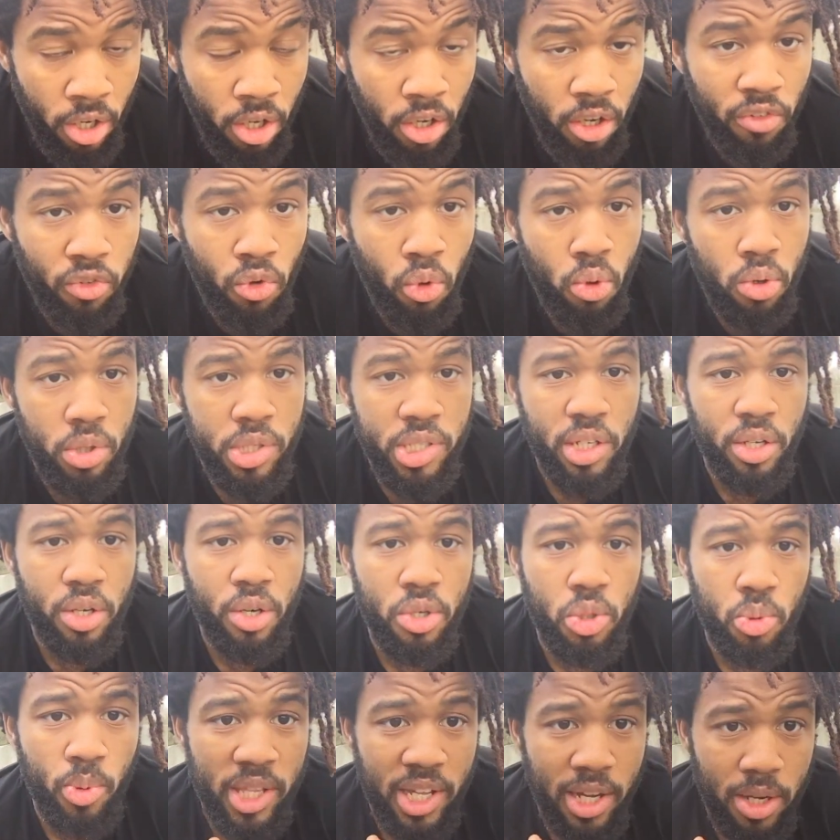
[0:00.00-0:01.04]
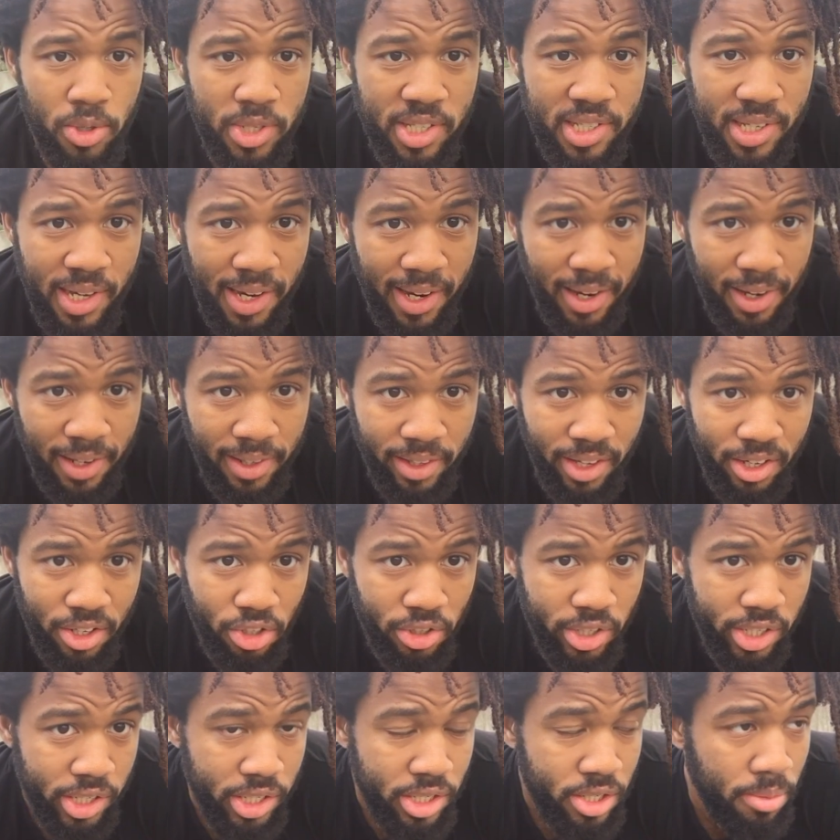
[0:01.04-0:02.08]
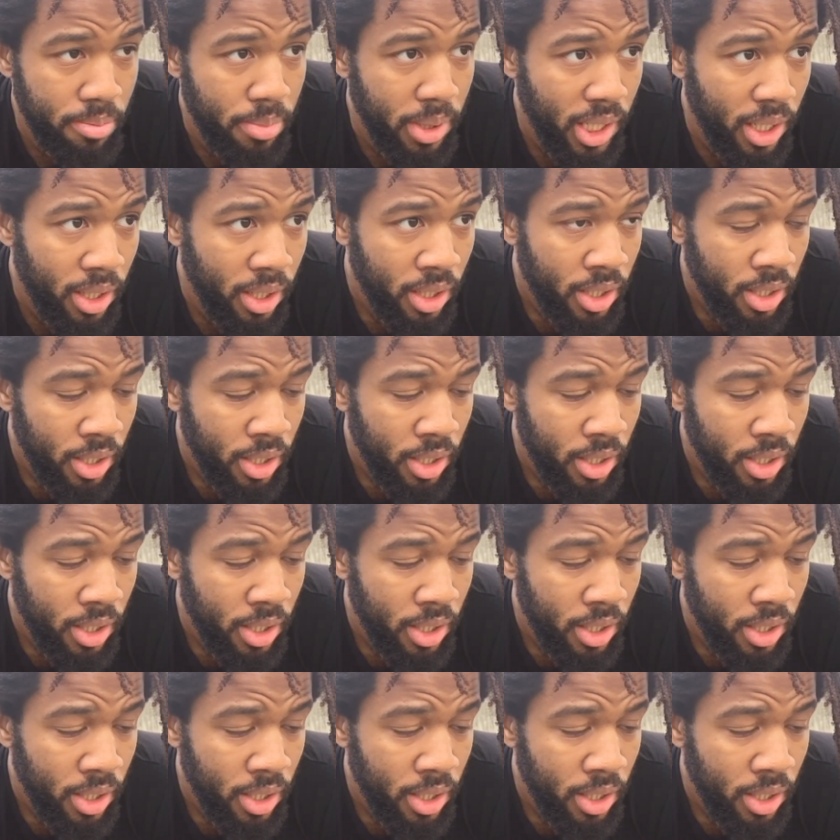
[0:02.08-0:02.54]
Of course, it goes without saying that you need to be